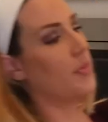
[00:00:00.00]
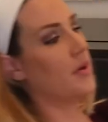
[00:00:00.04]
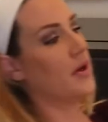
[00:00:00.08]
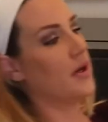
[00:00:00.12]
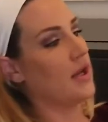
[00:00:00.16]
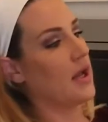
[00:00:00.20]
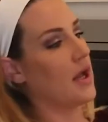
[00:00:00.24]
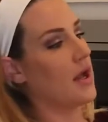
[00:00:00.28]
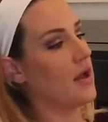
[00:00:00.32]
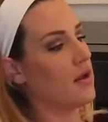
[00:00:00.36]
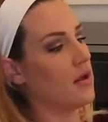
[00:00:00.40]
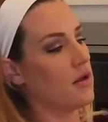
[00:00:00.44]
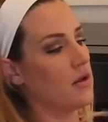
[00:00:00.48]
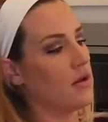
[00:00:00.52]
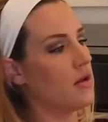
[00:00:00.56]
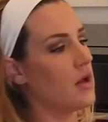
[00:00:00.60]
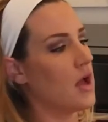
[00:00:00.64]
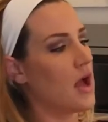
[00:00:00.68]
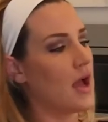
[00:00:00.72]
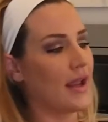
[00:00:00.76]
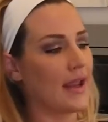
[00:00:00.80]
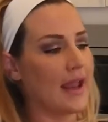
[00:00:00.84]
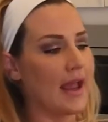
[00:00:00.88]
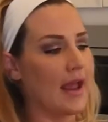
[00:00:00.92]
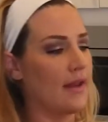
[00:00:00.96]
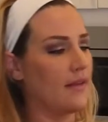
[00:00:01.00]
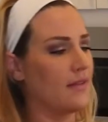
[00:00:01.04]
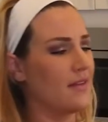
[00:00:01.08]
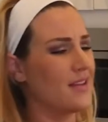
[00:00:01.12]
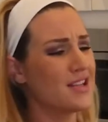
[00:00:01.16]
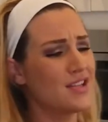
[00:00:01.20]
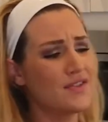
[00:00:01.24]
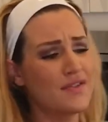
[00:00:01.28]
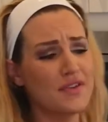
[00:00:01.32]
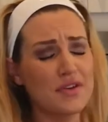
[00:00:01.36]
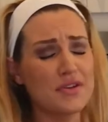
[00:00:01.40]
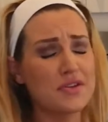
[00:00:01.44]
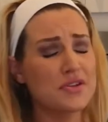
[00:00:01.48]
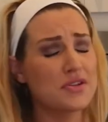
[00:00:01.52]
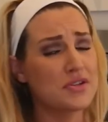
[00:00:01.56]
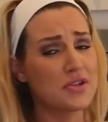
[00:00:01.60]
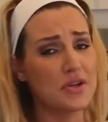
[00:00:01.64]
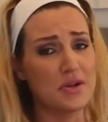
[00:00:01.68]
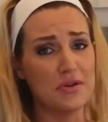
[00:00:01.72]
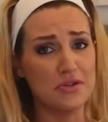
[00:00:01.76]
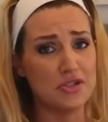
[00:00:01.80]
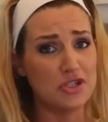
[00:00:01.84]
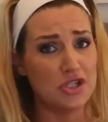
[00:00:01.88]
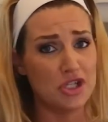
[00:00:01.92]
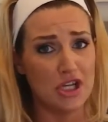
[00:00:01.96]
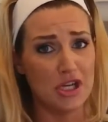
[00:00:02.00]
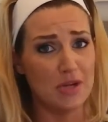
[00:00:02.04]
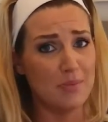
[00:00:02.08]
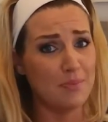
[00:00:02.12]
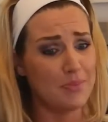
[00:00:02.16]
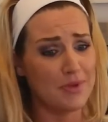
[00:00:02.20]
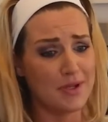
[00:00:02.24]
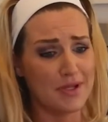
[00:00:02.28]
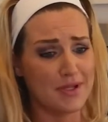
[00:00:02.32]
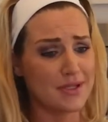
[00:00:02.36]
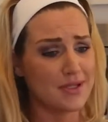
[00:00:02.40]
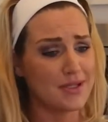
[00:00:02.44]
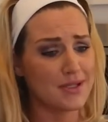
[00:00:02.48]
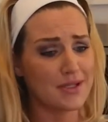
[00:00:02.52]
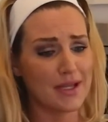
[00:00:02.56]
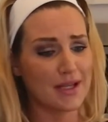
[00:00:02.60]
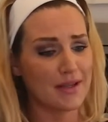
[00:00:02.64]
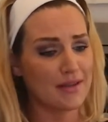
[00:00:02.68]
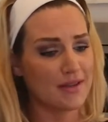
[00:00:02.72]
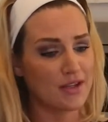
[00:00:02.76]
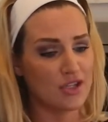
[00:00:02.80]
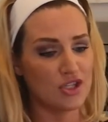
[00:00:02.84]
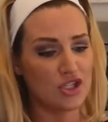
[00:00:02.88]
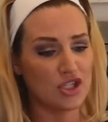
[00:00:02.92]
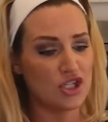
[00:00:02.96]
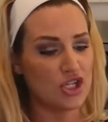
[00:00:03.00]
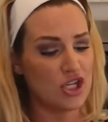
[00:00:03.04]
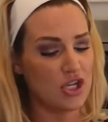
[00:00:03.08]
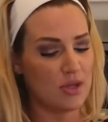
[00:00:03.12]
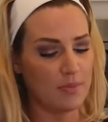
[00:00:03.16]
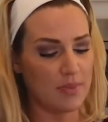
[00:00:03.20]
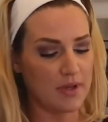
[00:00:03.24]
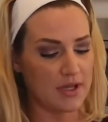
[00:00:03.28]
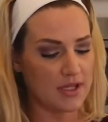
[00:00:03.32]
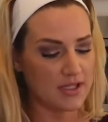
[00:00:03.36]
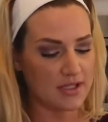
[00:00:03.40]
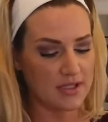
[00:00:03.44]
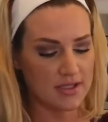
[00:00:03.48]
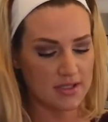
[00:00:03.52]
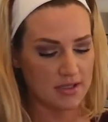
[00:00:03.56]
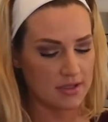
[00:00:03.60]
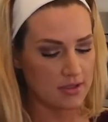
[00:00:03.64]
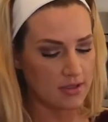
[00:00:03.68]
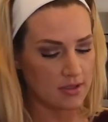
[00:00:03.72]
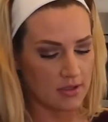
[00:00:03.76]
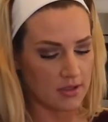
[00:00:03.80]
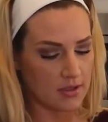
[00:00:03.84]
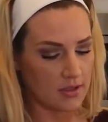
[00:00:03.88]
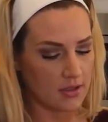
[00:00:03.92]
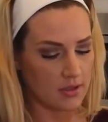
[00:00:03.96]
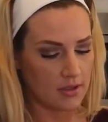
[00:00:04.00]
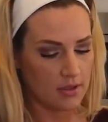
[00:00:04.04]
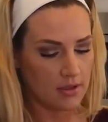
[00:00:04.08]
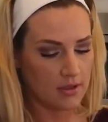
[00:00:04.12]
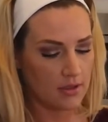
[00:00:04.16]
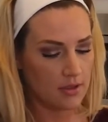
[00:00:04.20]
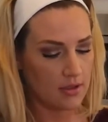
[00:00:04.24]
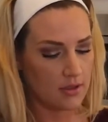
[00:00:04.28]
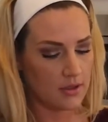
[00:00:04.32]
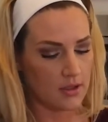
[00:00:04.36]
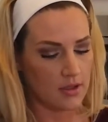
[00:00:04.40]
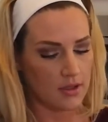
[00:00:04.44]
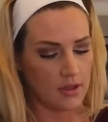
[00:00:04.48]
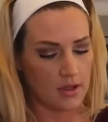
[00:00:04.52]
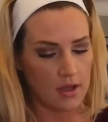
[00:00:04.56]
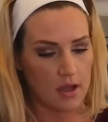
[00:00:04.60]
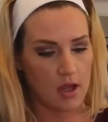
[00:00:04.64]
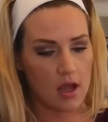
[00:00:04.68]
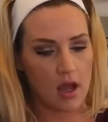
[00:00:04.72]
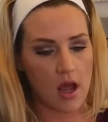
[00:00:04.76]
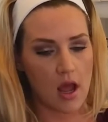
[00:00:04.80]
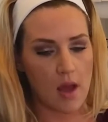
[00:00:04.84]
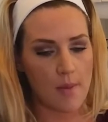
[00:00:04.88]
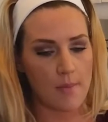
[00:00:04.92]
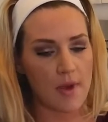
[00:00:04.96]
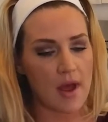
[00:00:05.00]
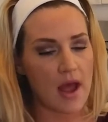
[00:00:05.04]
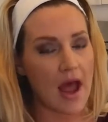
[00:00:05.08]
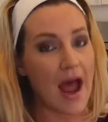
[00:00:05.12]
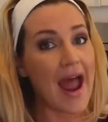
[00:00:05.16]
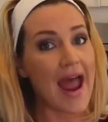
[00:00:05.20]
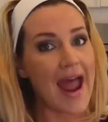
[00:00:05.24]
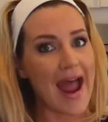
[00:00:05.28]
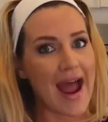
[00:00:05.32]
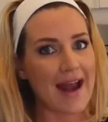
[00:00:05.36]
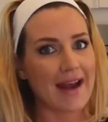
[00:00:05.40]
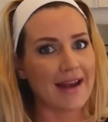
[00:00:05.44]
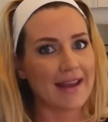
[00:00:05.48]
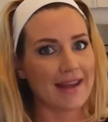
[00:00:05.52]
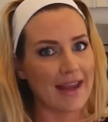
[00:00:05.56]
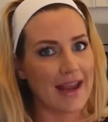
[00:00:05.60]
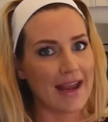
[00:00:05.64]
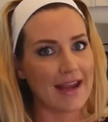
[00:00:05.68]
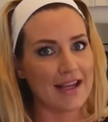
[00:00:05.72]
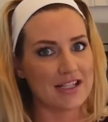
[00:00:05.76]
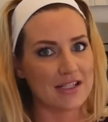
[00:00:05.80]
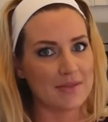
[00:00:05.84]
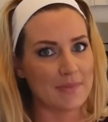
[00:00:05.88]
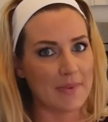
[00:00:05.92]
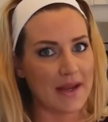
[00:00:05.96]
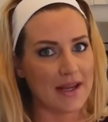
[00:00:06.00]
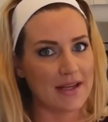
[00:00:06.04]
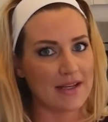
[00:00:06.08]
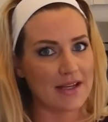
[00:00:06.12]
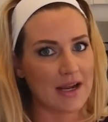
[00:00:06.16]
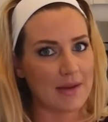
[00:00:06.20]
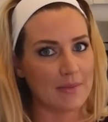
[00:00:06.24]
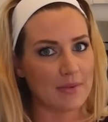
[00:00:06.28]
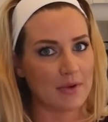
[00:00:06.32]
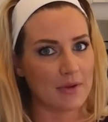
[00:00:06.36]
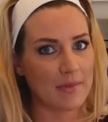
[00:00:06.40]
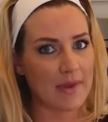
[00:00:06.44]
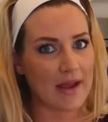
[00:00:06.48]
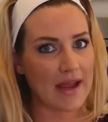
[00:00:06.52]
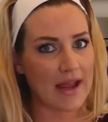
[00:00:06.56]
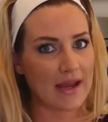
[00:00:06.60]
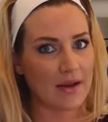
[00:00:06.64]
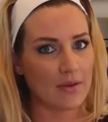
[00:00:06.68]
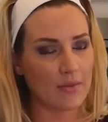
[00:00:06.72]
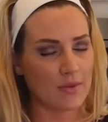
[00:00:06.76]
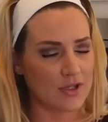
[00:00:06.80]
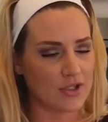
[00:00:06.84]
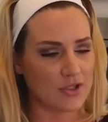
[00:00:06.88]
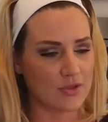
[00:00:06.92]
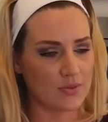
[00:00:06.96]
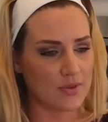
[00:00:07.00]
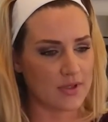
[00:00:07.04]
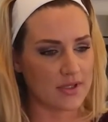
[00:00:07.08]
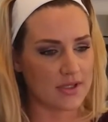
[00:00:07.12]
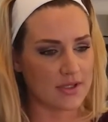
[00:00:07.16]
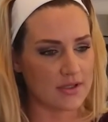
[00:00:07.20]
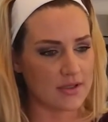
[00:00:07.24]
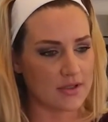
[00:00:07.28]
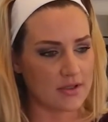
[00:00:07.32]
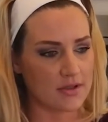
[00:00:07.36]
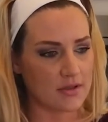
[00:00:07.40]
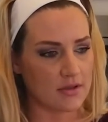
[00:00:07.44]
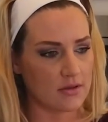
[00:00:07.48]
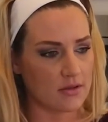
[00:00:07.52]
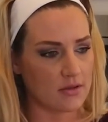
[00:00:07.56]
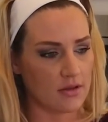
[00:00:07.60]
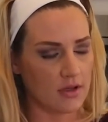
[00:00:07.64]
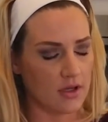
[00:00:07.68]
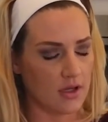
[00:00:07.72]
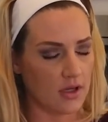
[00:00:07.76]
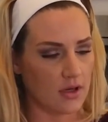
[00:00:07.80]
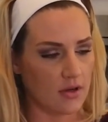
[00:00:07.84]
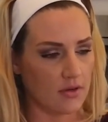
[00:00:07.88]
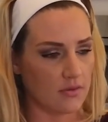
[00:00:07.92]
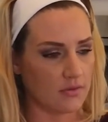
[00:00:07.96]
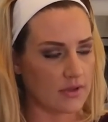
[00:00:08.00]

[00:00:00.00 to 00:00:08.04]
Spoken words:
yet. Again, this feels so cheap. This is like the cheapest, but I had a Kate Spade diaper bag, which was, you know,